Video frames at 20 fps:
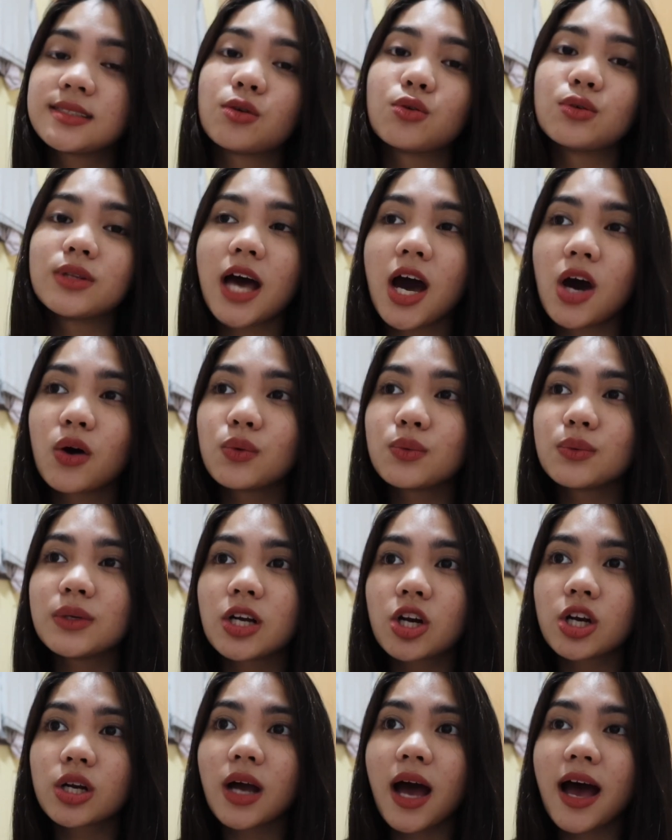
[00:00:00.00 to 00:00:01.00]
So now we
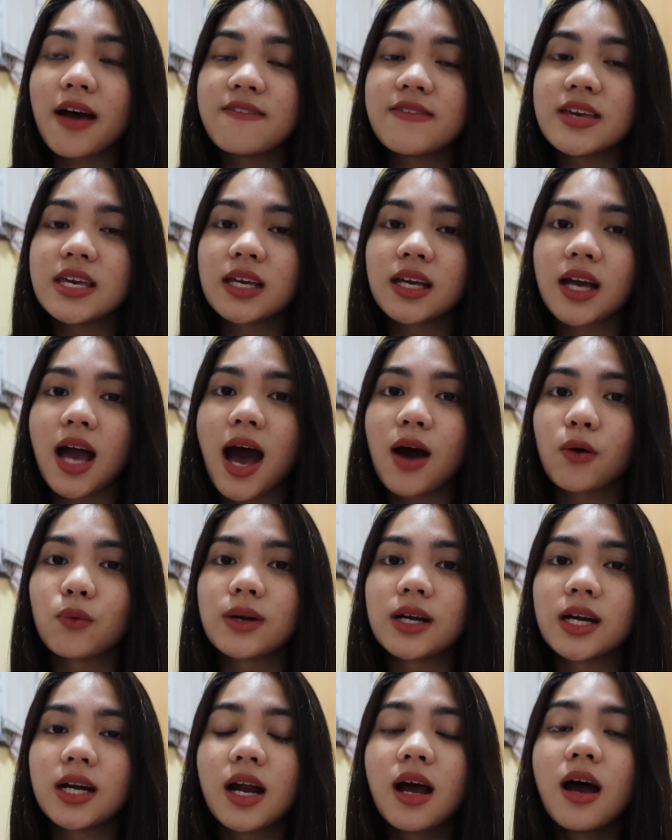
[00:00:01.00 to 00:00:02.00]
are having
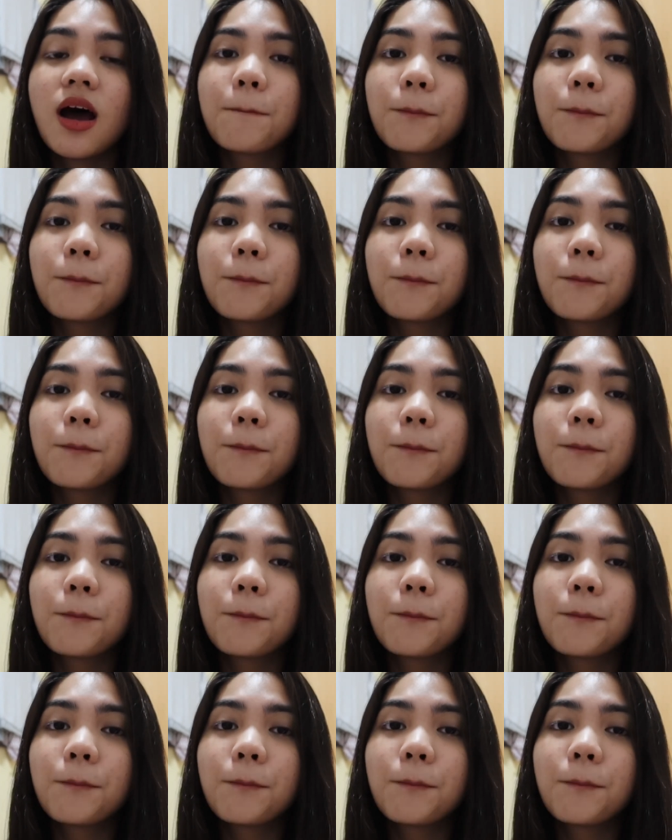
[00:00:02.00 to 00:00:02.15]
our